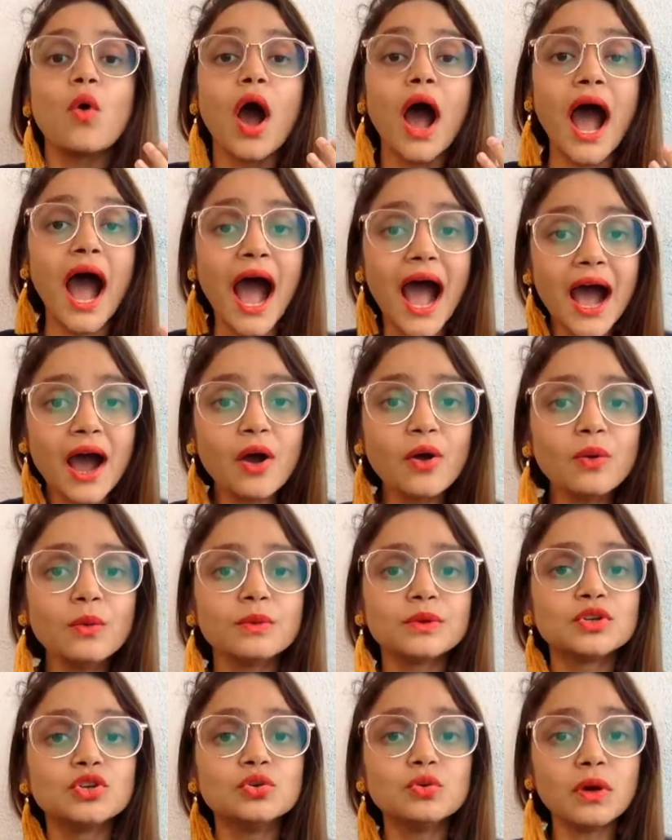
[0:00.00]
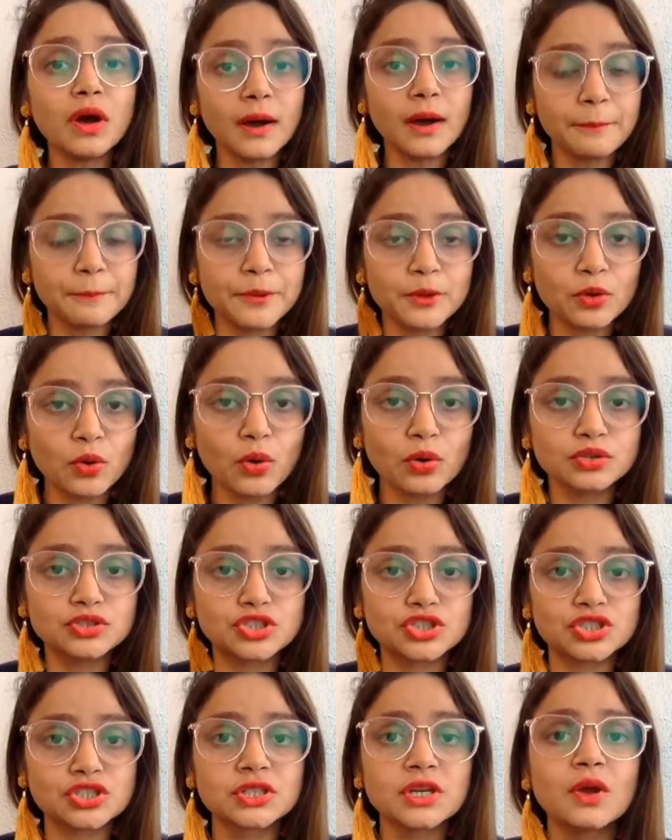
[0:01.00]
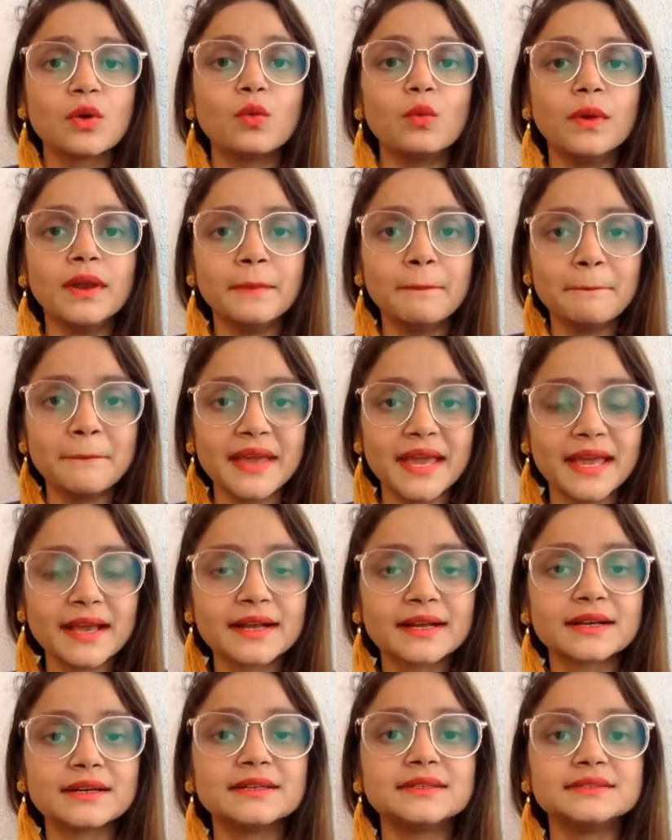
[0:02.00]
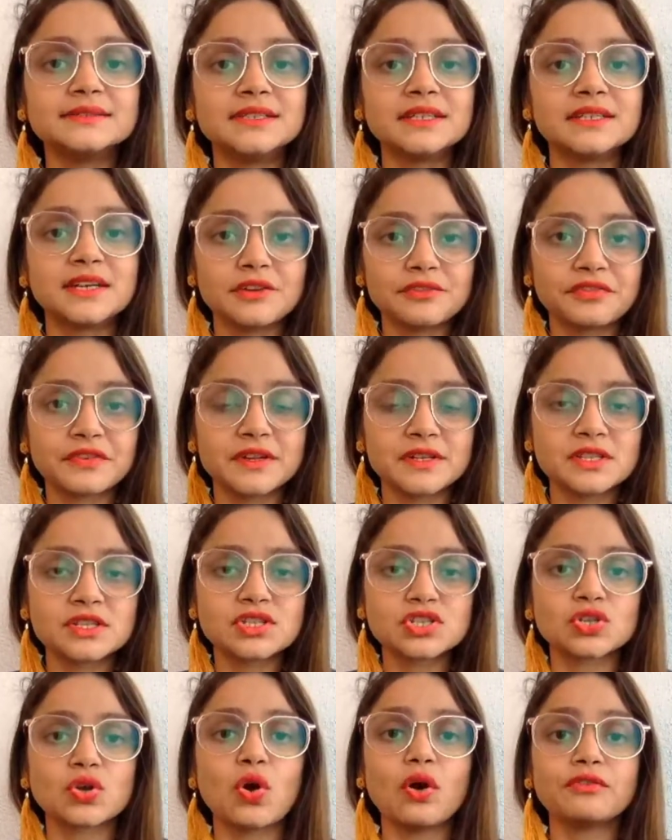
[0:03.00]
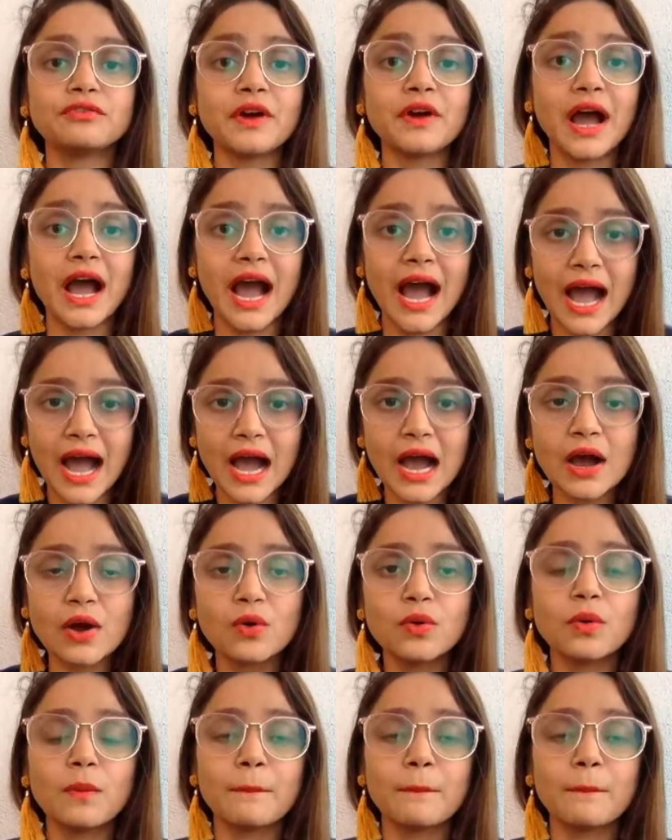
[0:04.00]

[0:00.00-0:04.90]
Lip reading: How you approach will make the difference of how